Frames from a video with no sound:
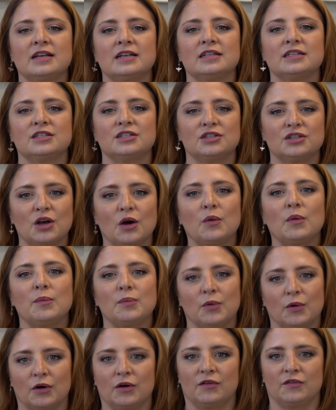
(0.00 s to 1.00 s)
So
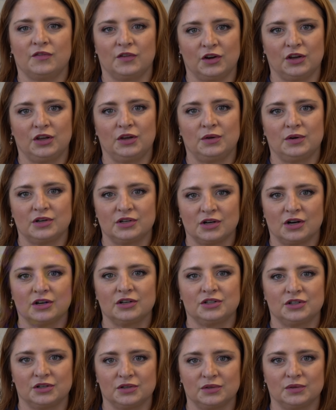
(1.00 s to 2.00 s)
important for you to talk
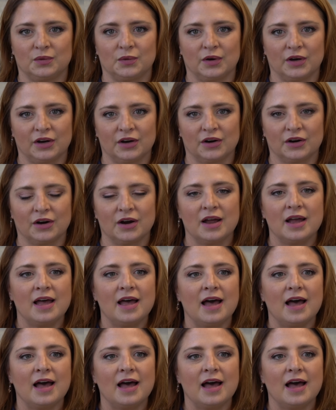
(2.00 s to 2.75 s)
to your lawyer